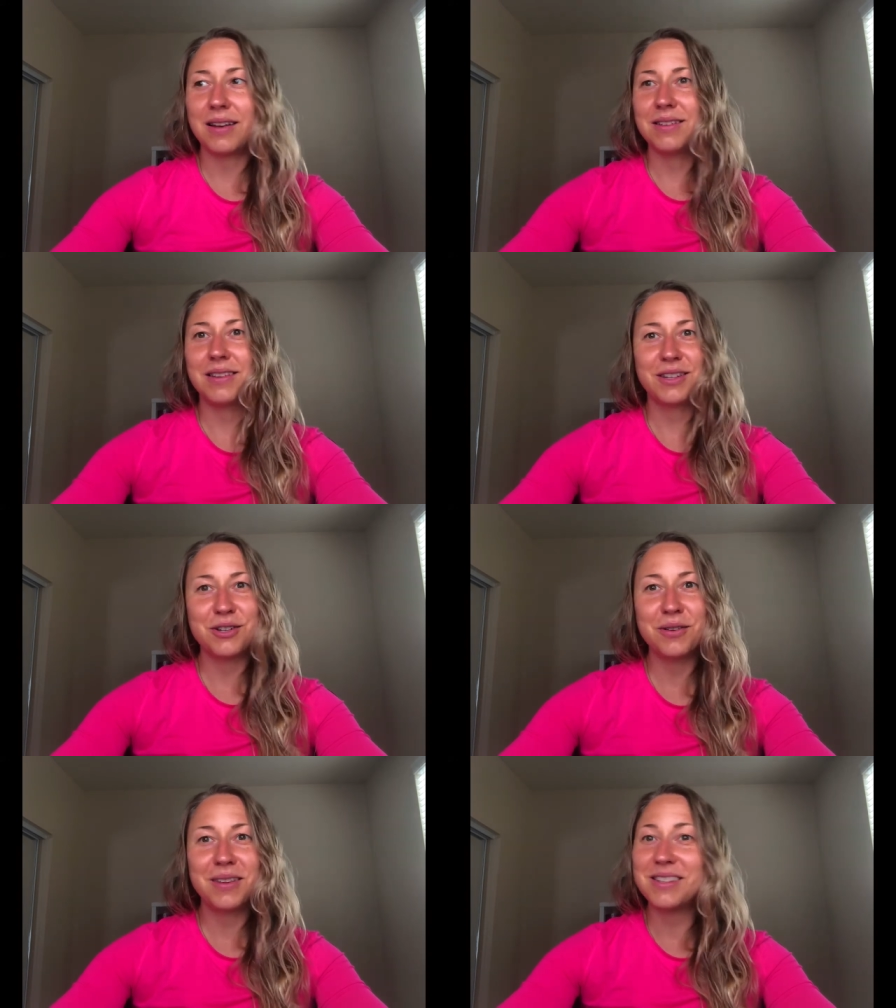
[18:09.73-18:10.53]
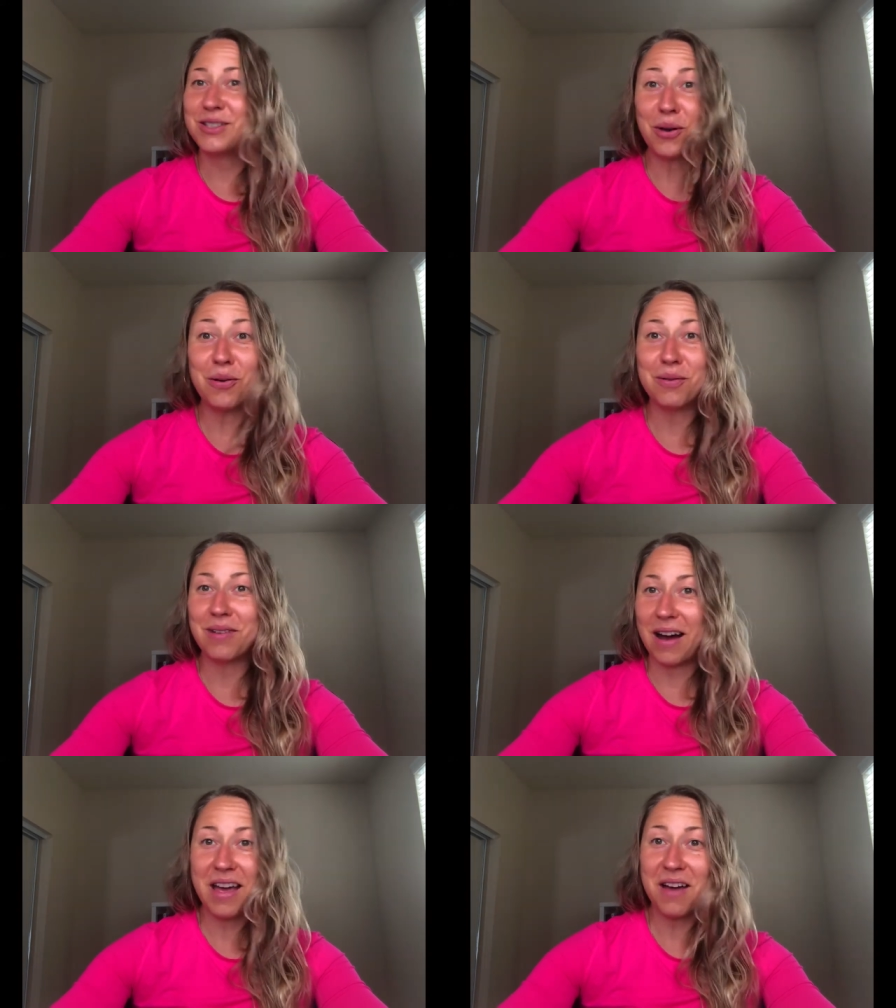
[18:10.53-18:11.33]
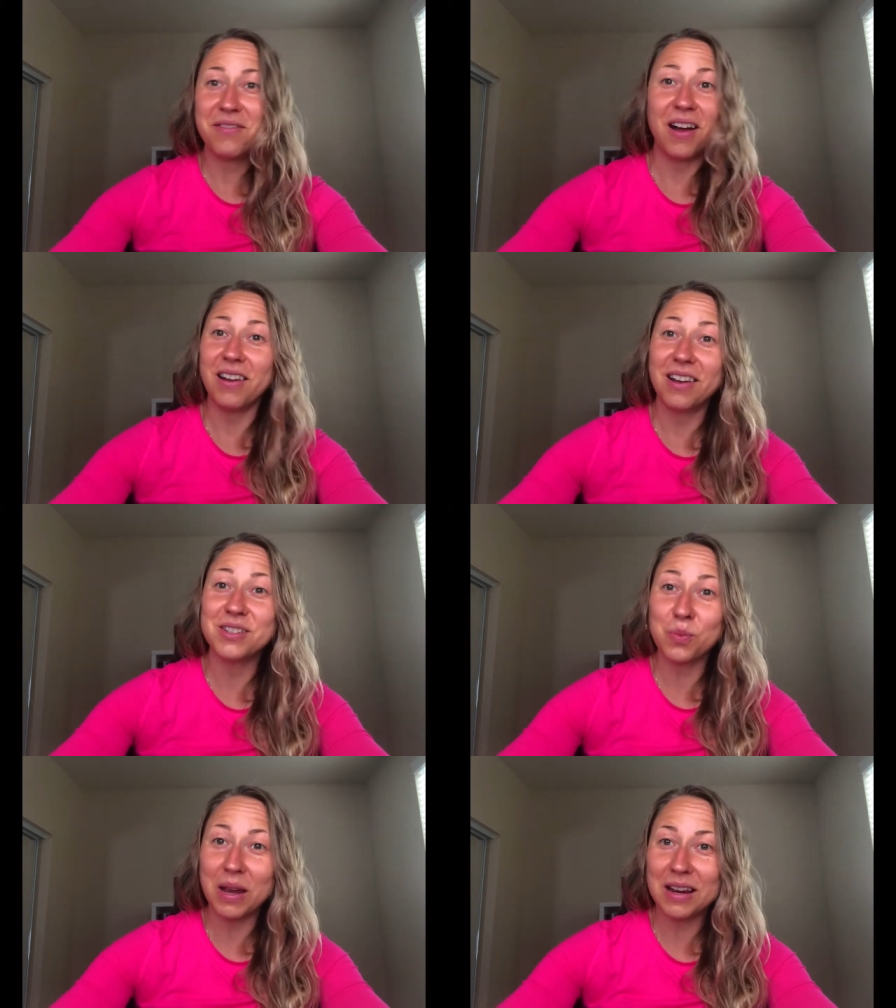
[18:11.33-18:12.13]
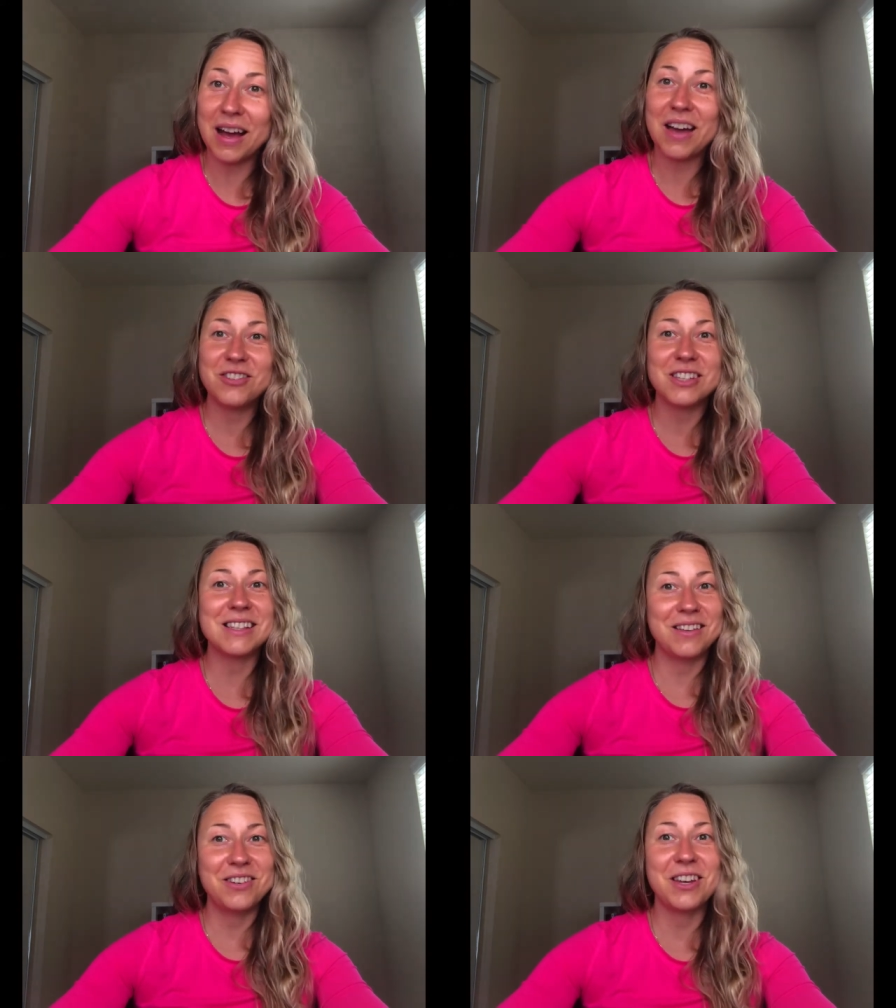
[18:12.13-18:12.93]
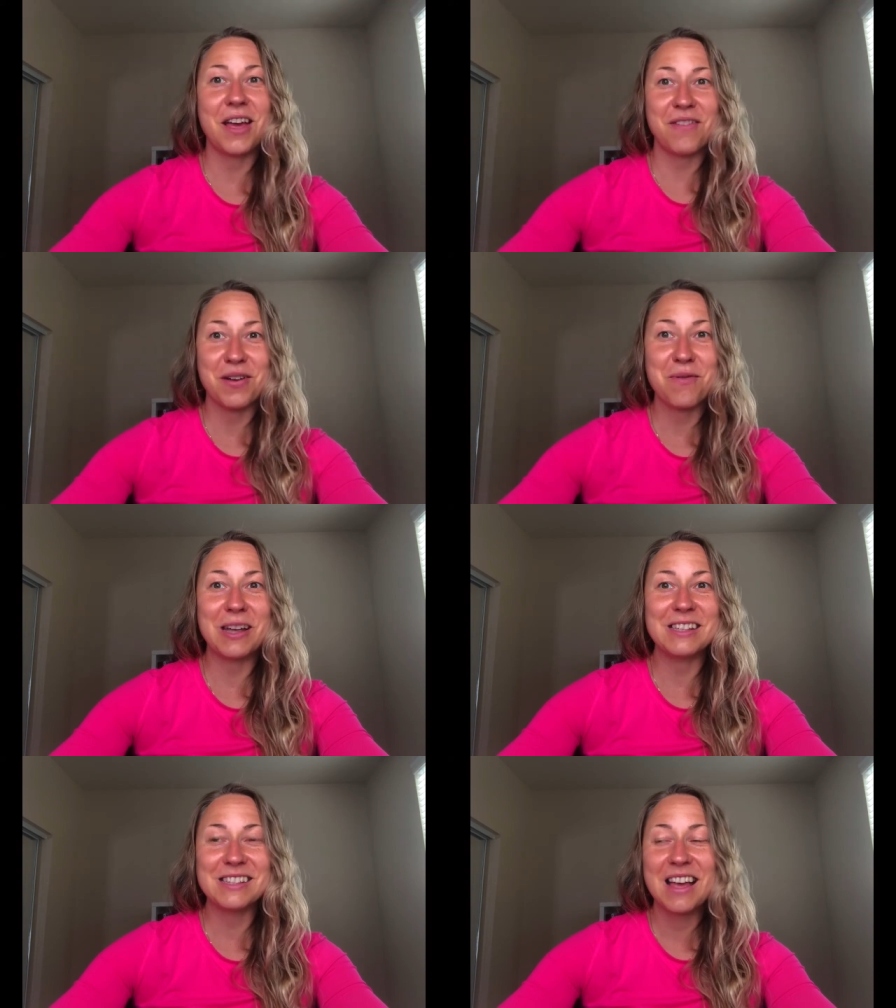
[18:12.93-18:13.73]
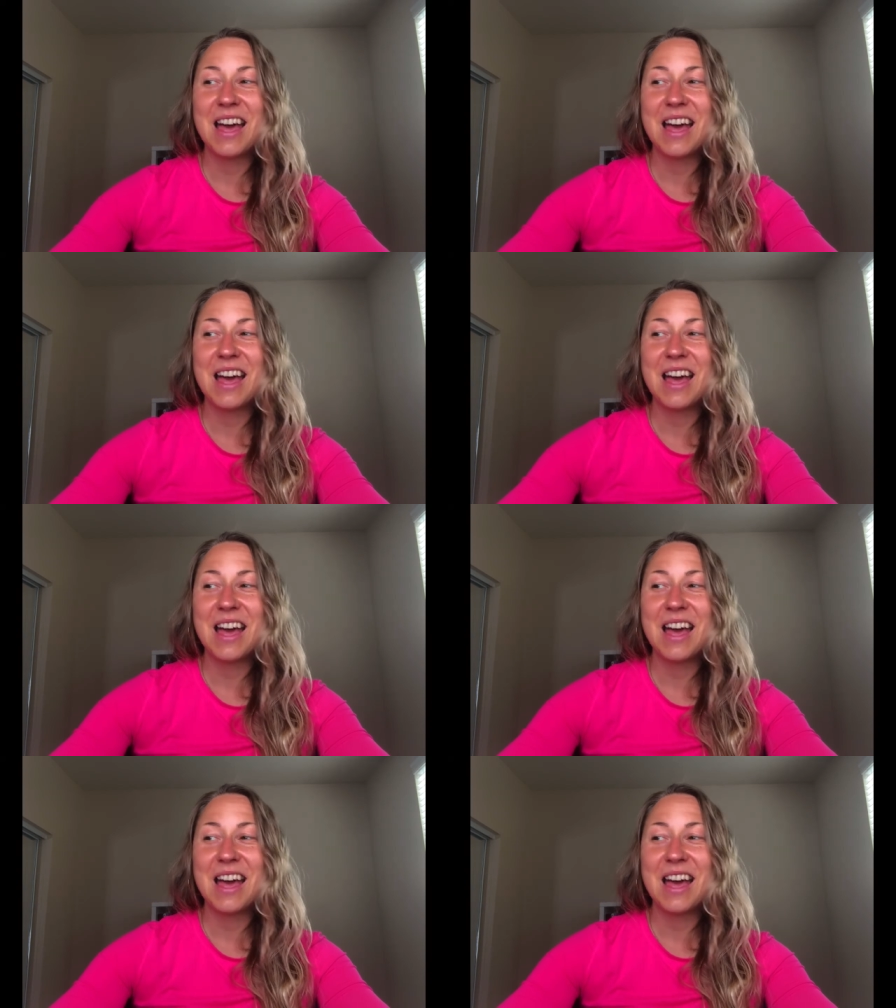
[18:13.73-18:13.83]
And the truth is, no, I have not lost weight. I have just lifted heavier weights.